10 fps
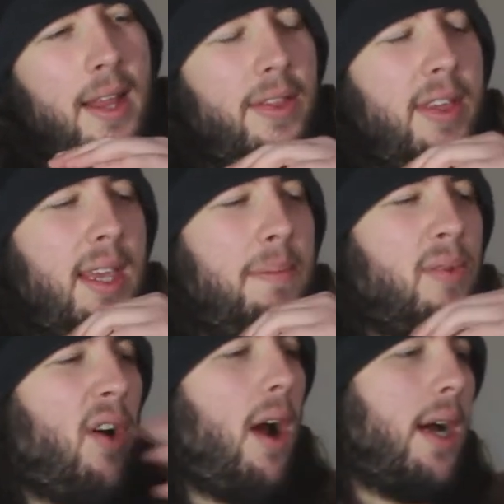the
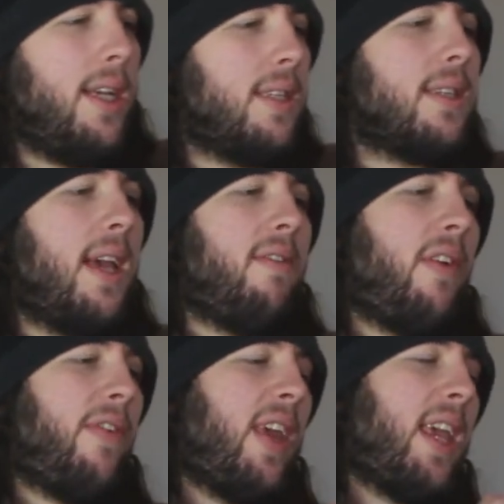price,
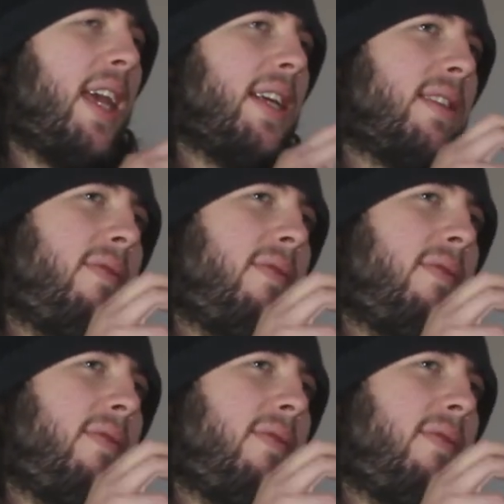everything is